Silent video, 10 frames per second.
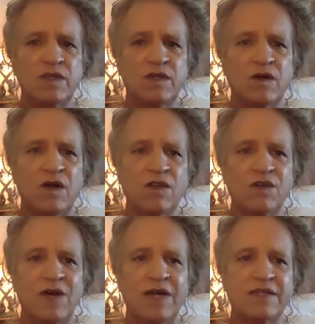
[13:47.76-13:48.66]

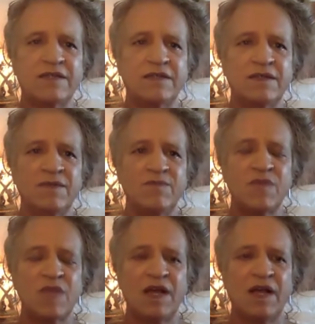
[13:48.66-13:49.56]
Although I can,
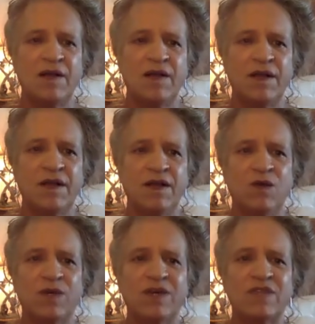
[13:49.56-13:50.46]

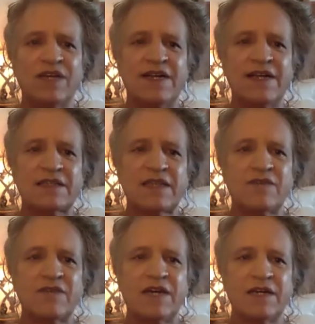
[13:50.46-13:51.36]
what I've done is
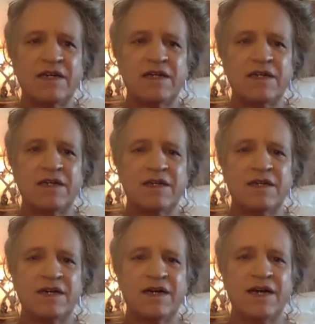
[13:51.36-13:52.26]
I've got a
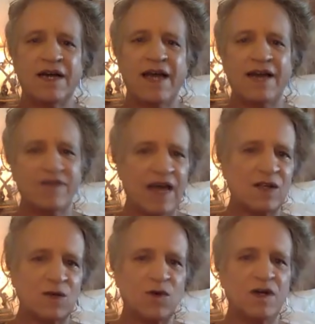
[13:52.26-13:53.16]
half
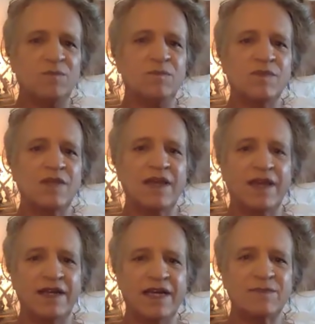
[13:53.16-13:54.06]
gallon of rum
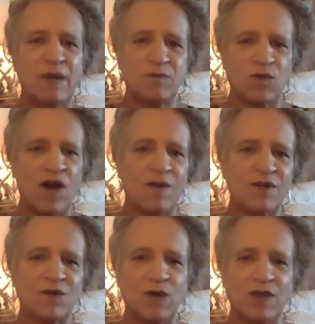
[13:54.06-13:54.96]
and that's my
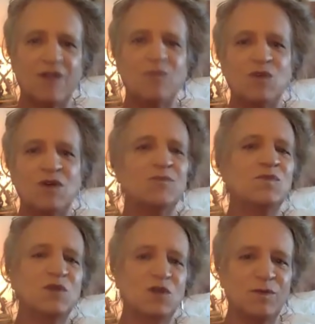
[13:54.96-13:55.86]
barometer, whether I'm doing
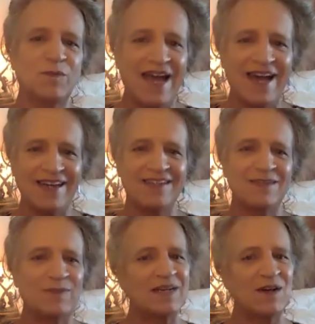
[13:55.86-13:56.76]
good or bad,
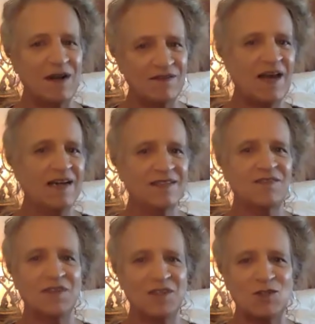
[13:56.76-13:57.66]
depending on how fast I
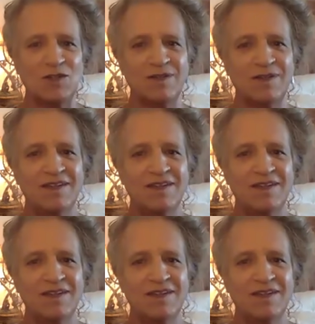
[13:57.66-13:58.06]
finish it.